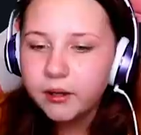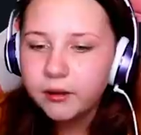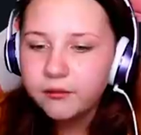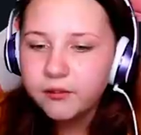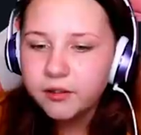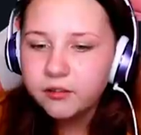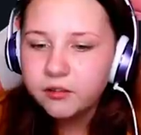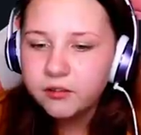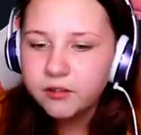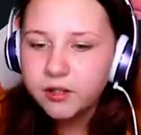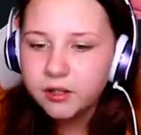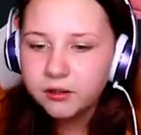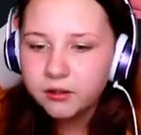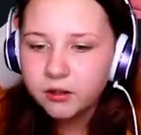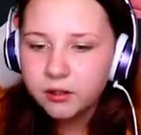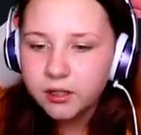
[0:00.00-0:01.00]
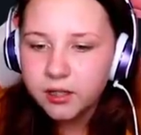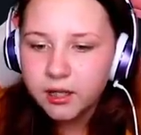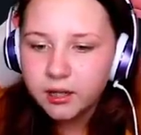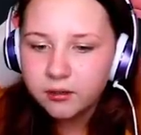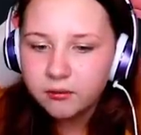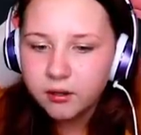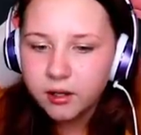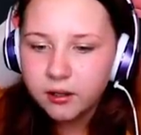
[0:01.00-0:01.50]
I don't think she did.
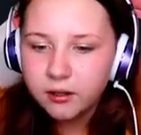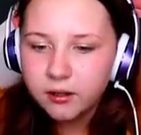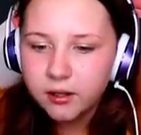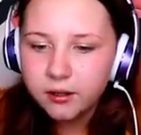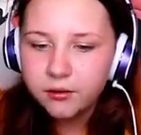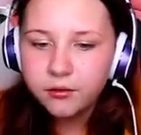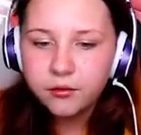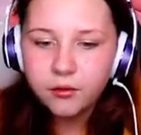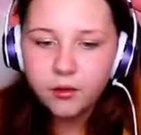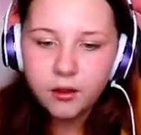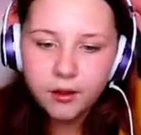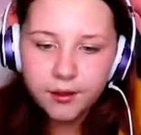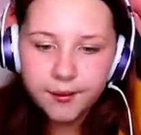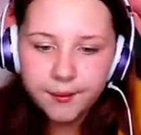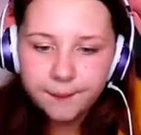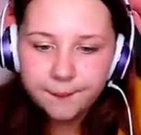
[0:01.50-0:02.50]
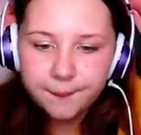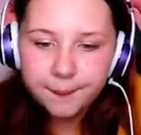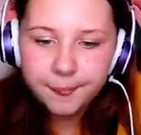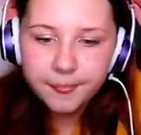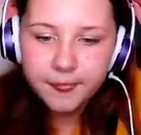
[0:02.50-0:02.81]
Okay, right, let's oh